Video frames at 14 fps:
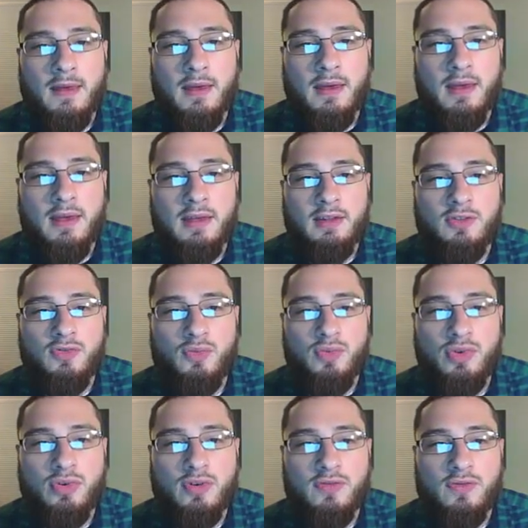and
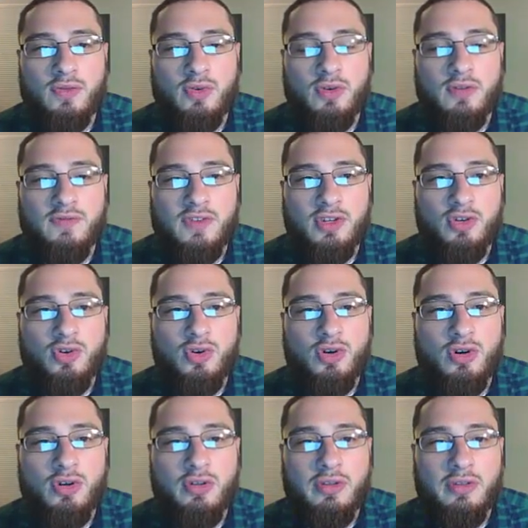we often
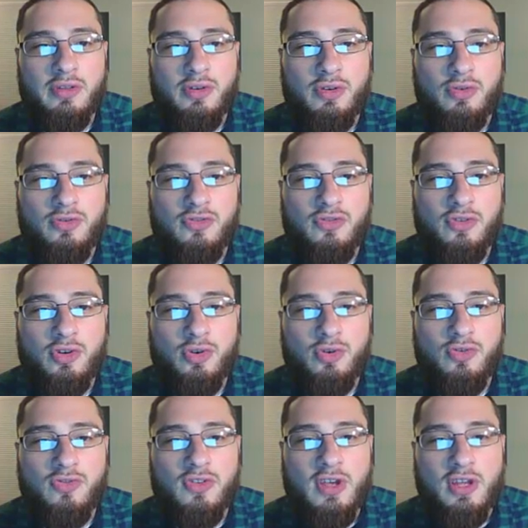call those
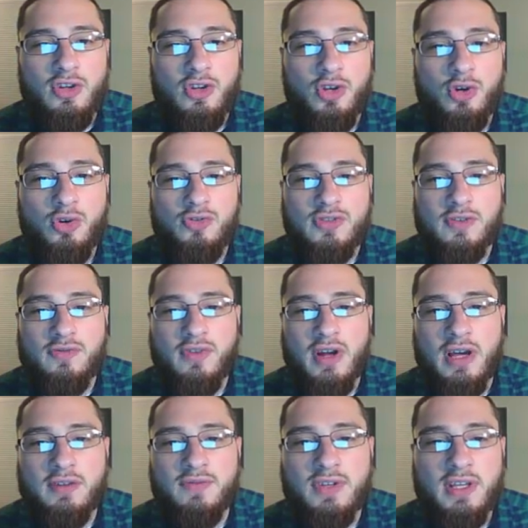nodes nodes of
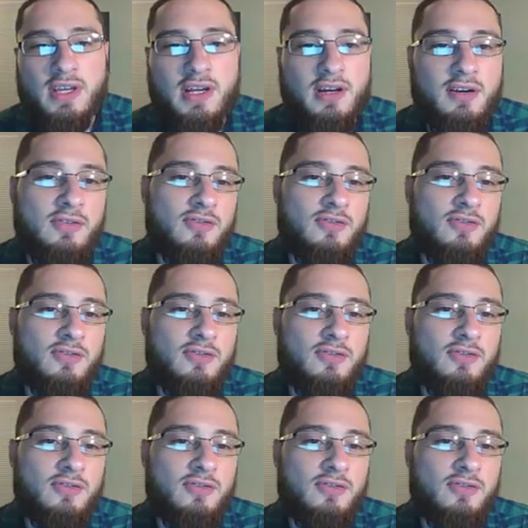Ranvier.